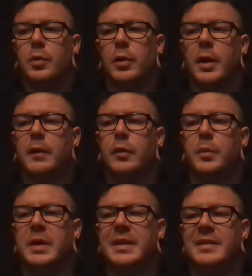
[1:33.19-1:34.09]
life would
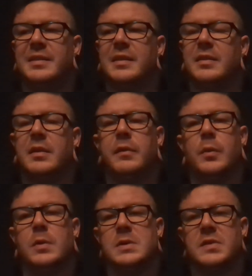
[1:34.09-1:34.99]
be easiest if it
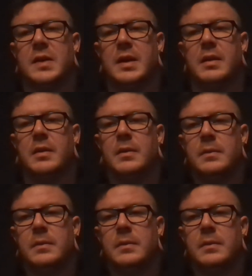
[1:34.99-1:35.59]
would just end,